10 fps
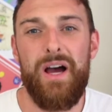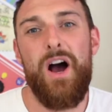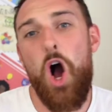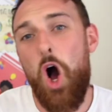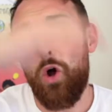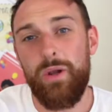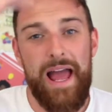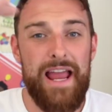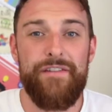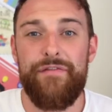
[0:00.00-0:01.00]
A whole
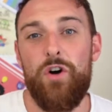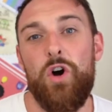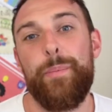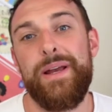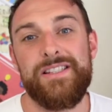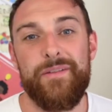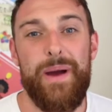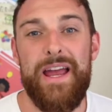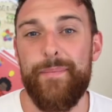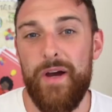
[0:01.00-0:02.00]
A4 piece of
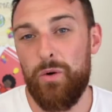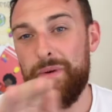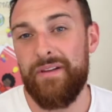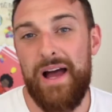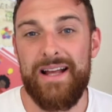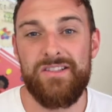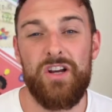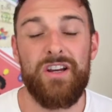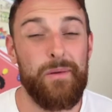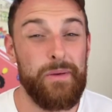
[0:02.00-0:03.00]
paper with lines
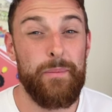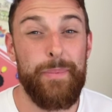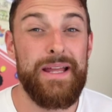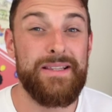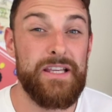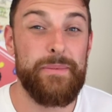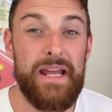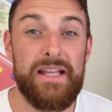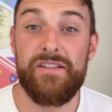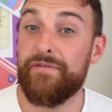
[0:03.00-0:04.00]
on can be a bit
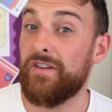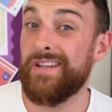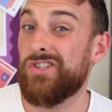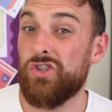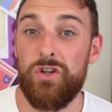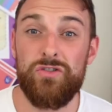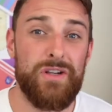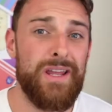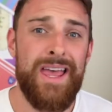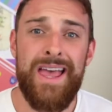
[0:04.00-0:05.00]
intimidating for these
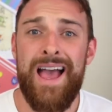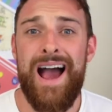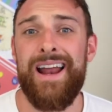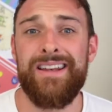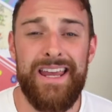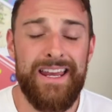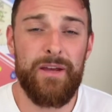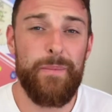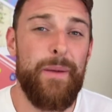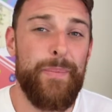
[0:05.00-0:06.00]
children, and it
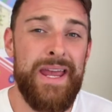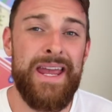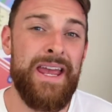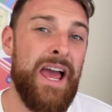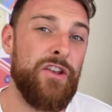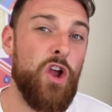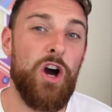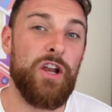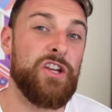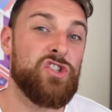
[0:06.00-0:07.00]
can appear
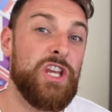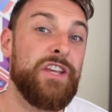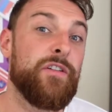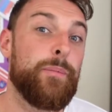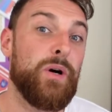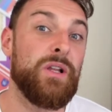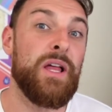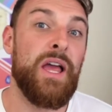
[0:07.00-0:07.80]
not an achievable